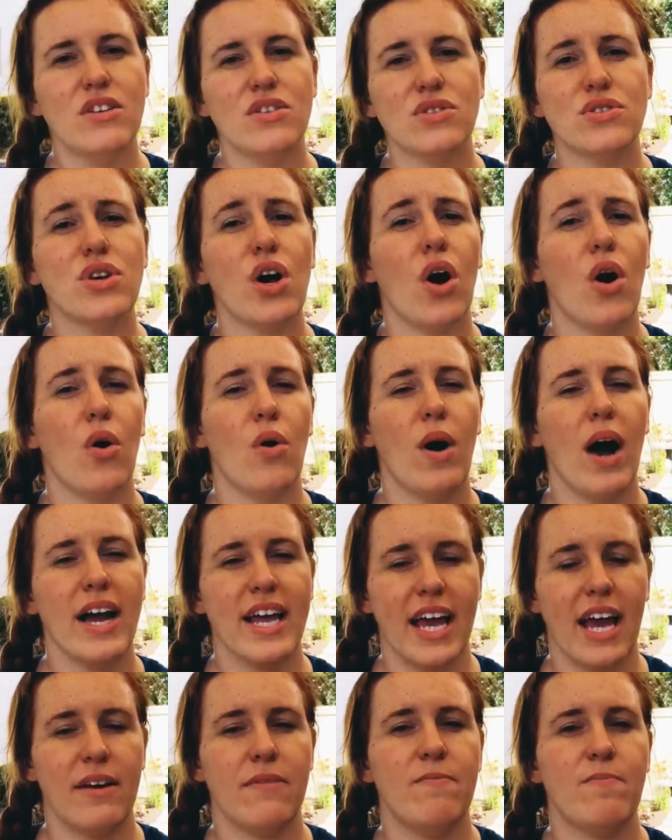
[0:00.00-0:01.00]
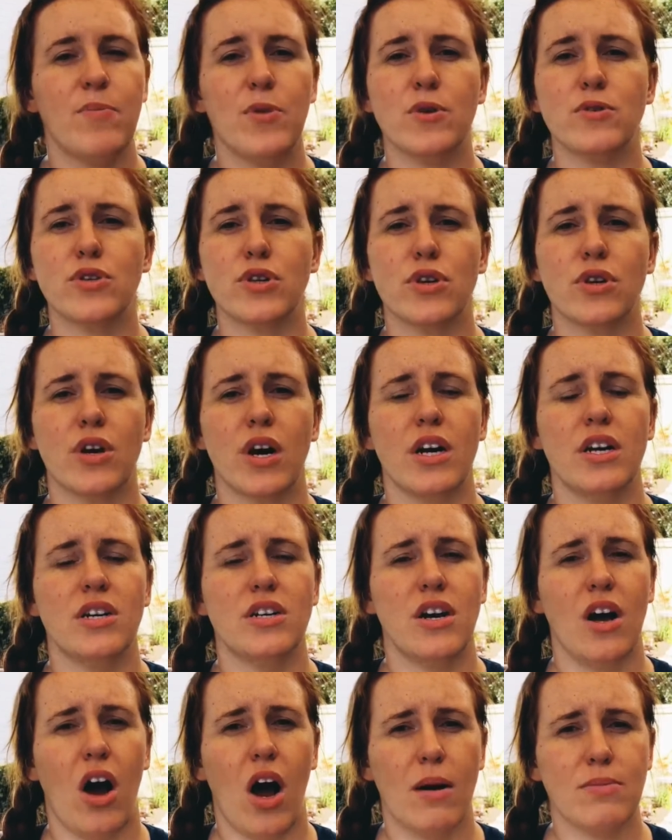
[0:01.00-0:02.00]
So again, those are
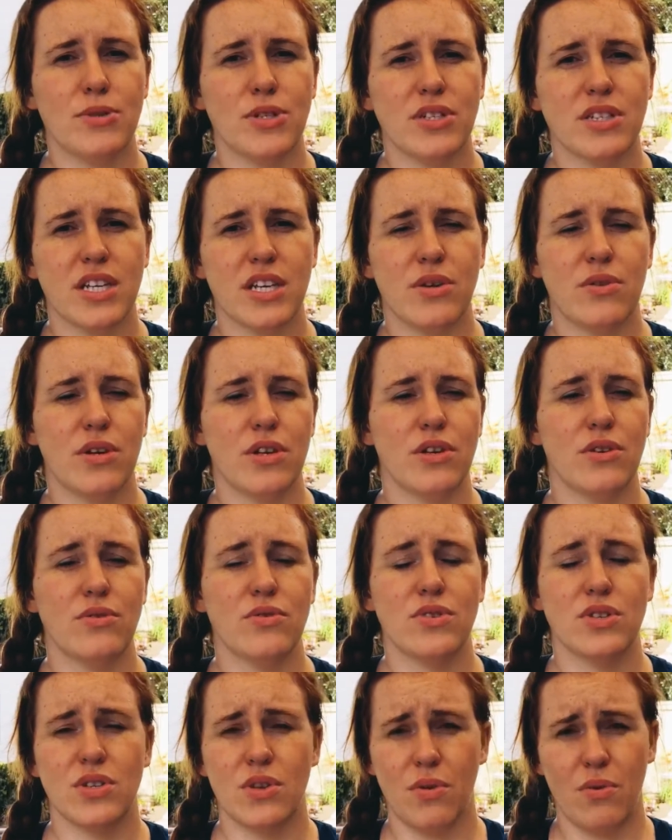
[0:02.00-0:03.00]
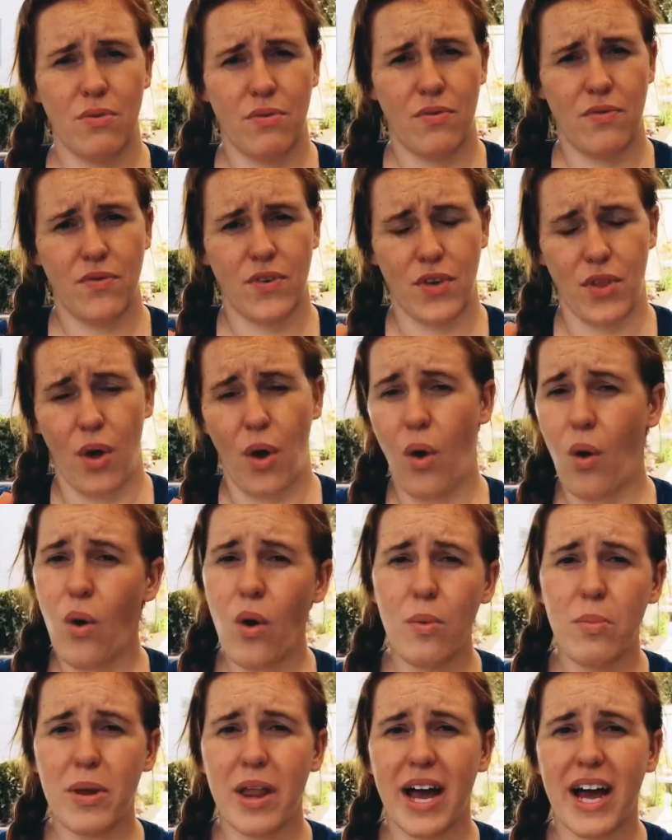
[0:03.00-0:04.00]
options that you can use for the
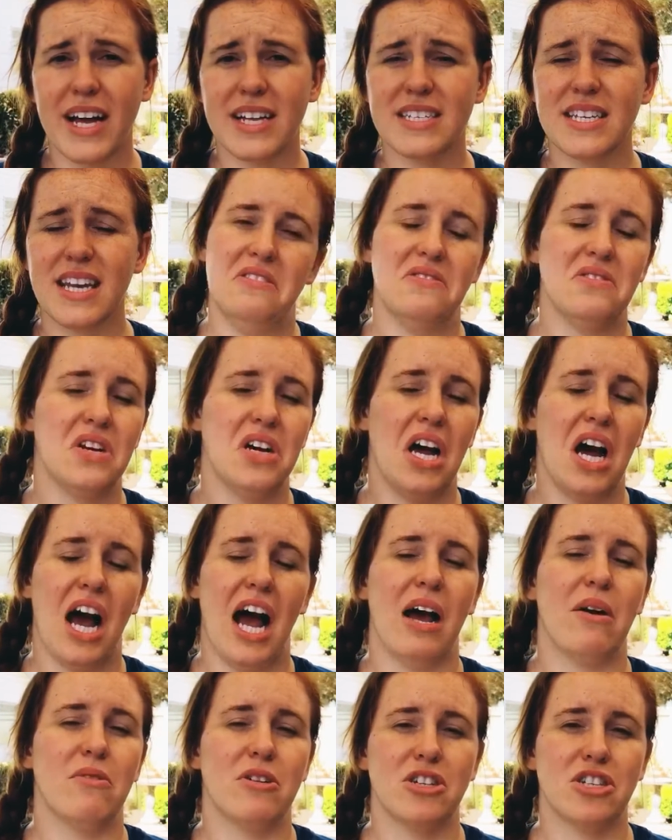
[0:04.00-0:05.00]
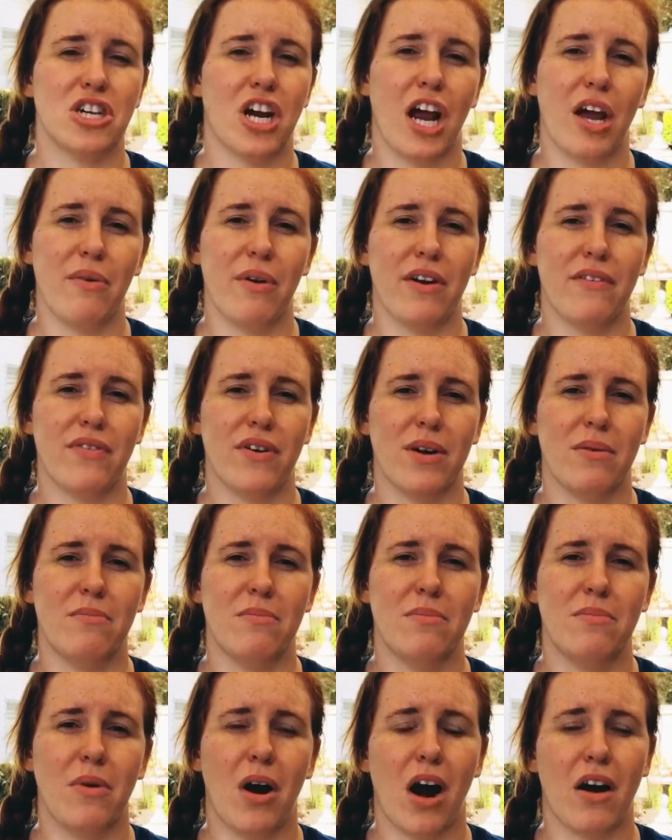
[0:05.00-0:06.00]
whole plant. And I wouldn't shy away
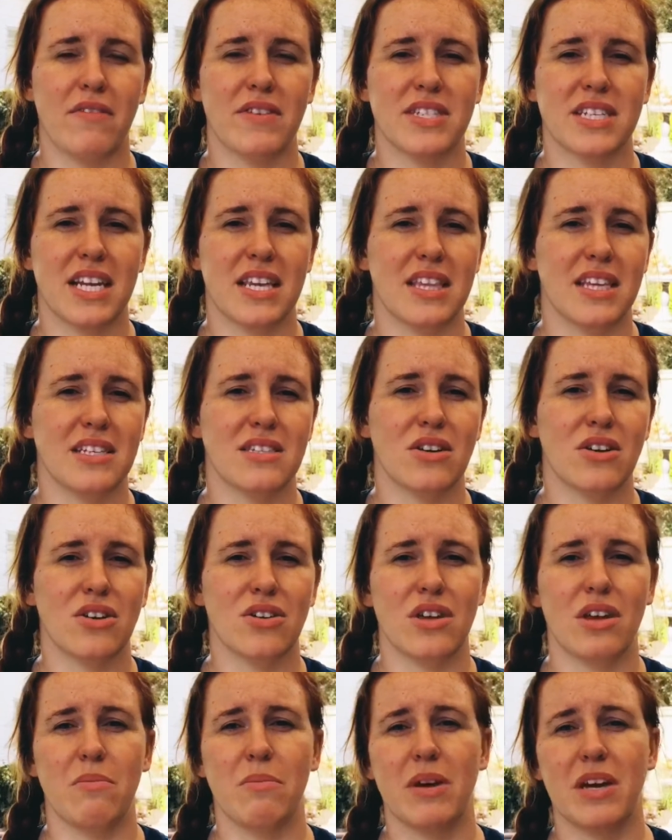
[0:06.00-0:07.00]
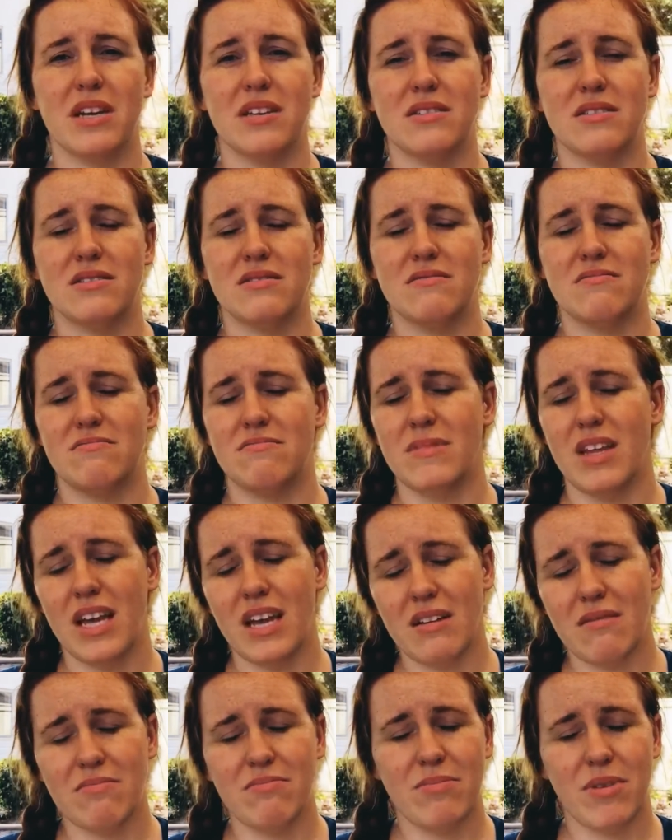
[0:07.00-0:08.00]
from harvesting these early because
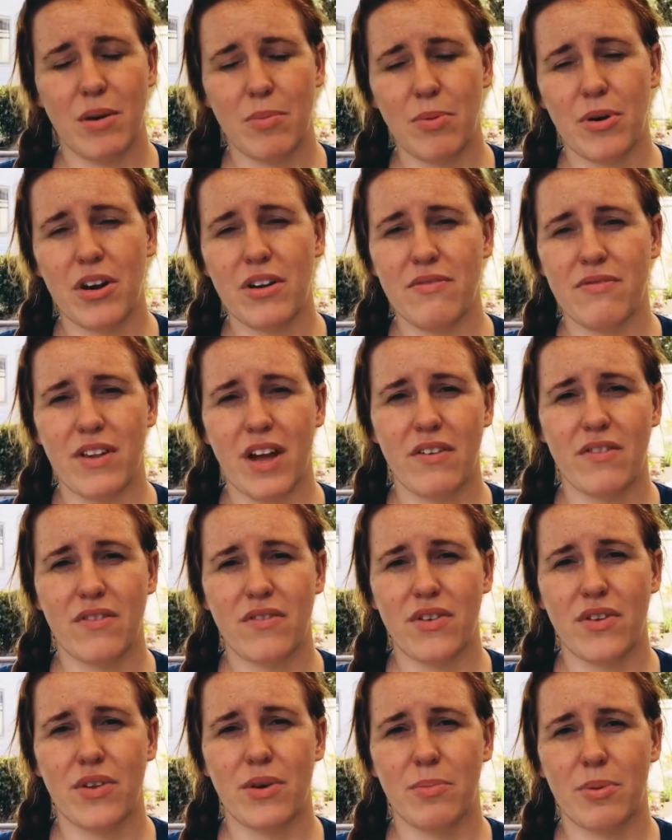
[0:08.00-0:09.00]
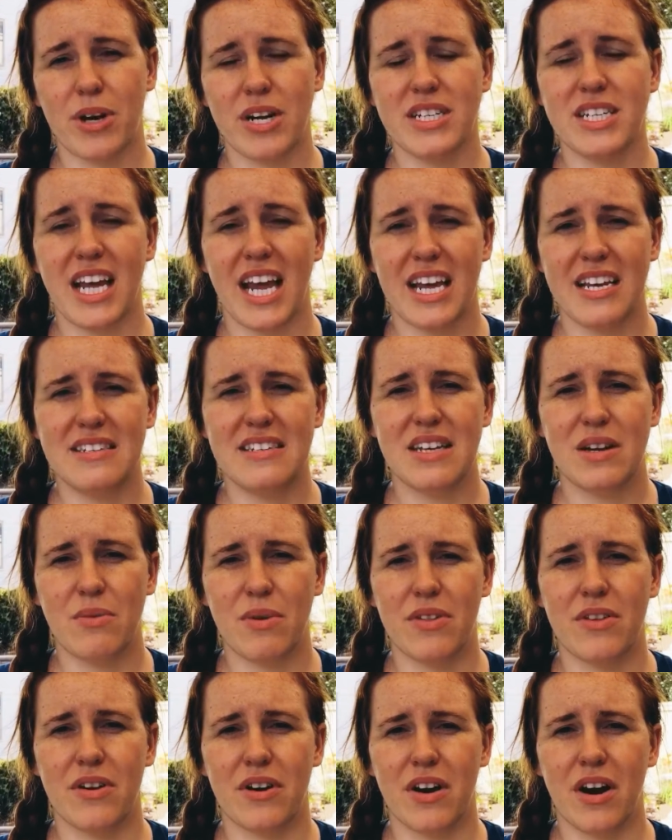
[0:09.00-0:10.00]
they, they're pretty flavorful, they're pretty tasty
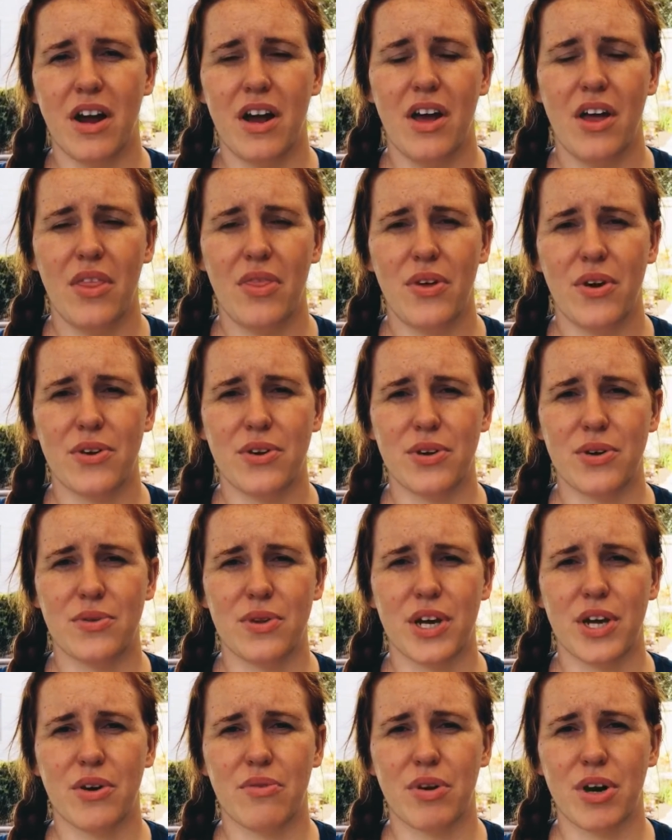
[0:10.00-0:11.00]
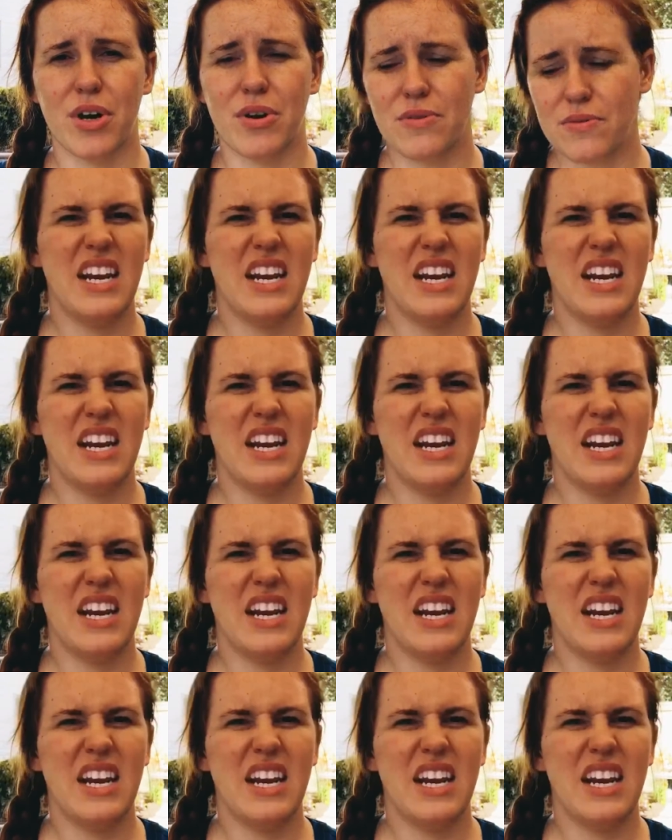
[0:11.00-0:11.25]
when they're, they're newly grown.